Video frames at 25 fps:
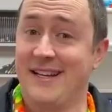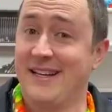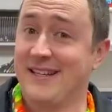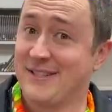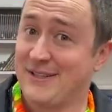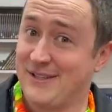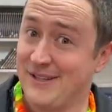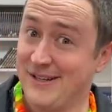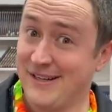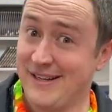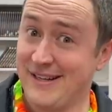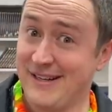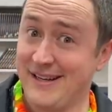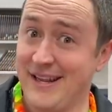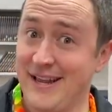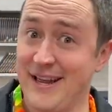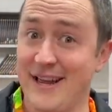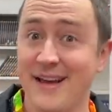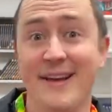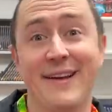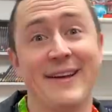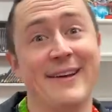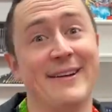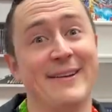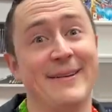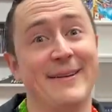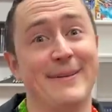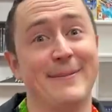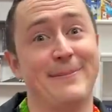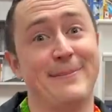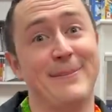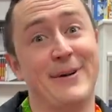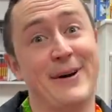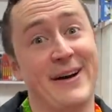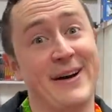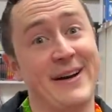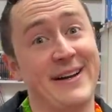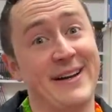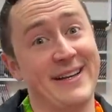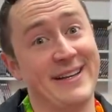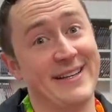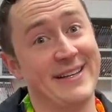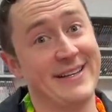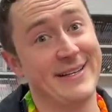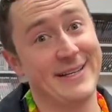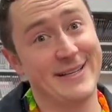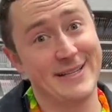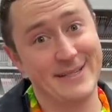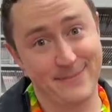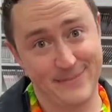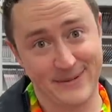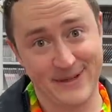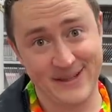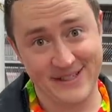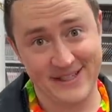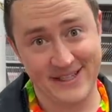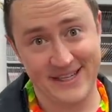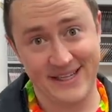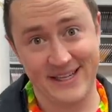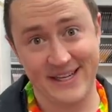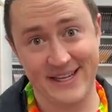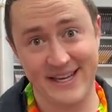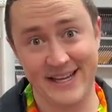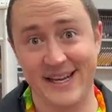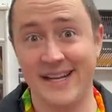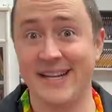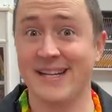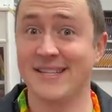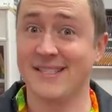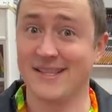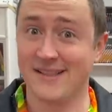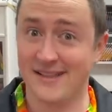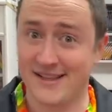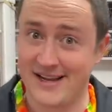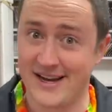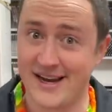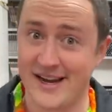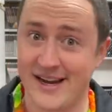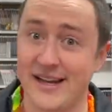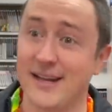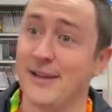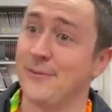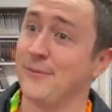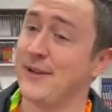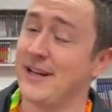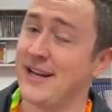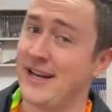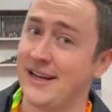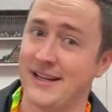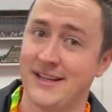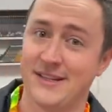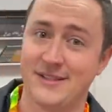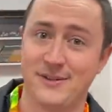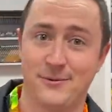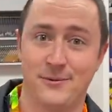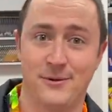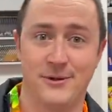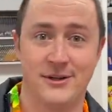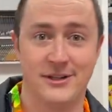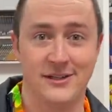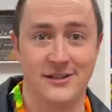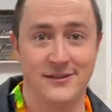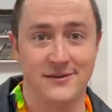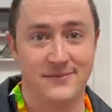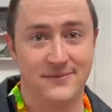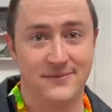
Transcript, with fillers: It's good, but it's busy and it's a lot and we got to get to work. All